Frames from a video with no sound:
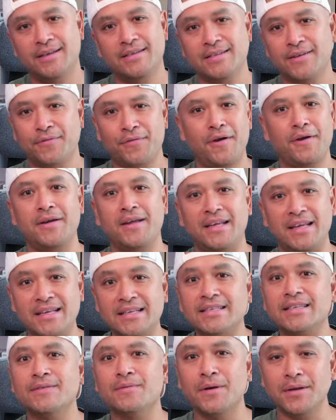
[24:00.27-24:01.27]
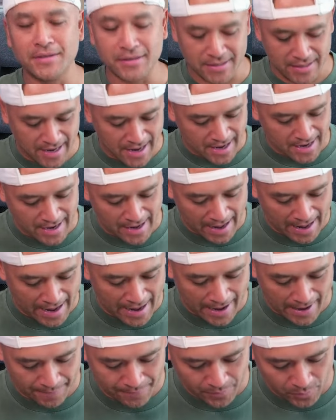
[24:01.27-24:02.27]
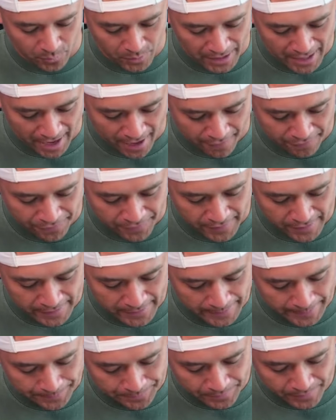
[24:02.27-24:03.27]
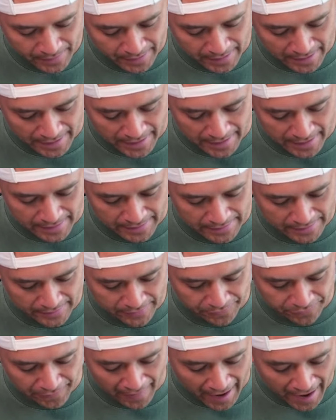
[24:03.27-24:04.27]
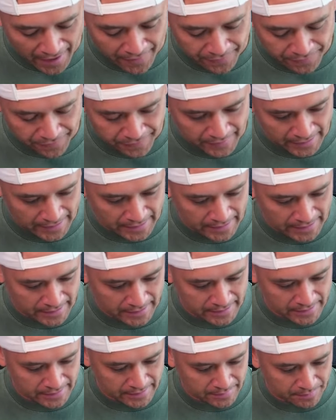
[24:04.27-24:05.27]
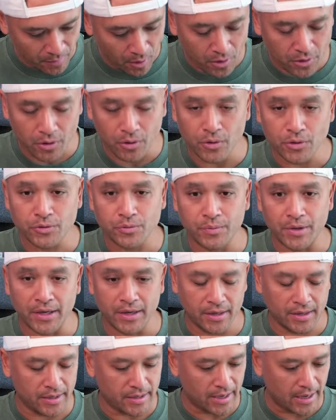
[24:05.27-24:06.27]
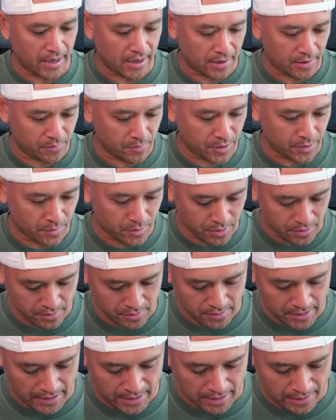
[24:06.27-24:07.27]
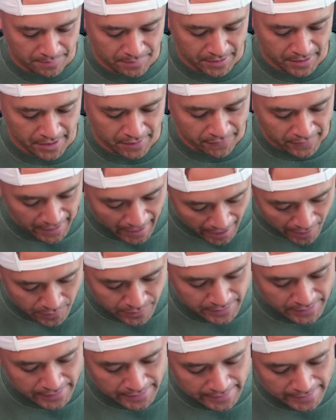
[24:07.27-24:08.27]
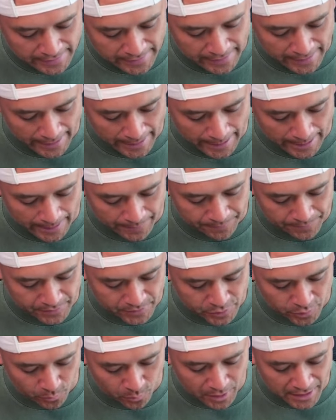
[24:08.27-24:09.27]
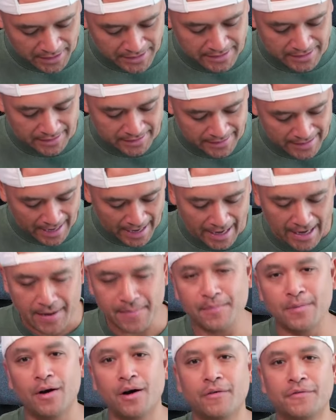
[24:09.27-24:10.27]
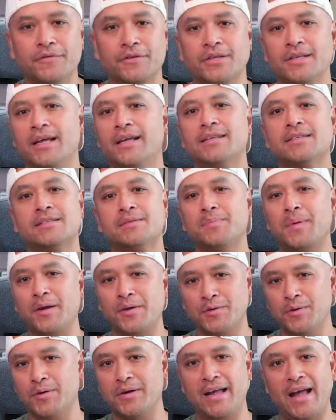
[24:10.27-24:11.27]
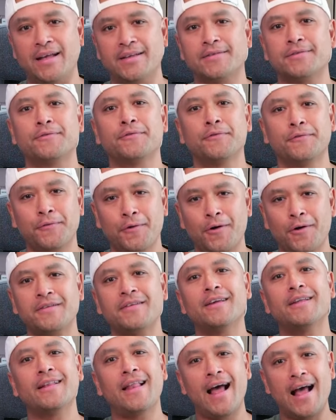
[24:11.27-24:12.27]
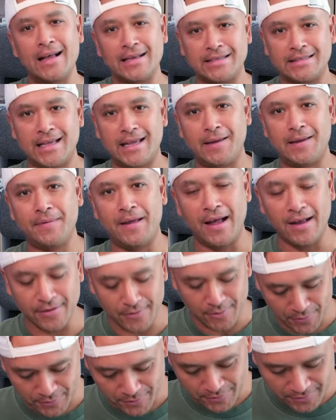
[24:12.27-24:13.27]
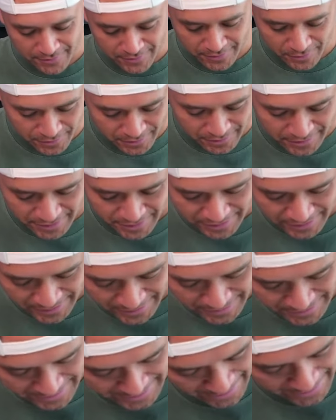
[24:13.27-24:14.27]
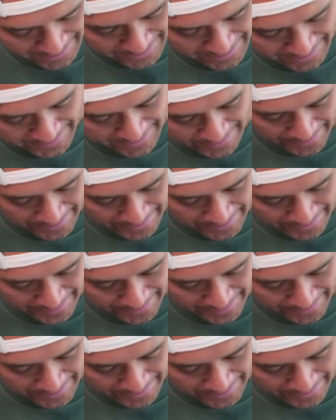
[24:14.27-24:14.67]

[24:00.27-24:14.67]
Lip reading: a very easy one today. We have 5 models we will be giving out. So what is the name of today's special guest? First and last name, yes? Don't just send us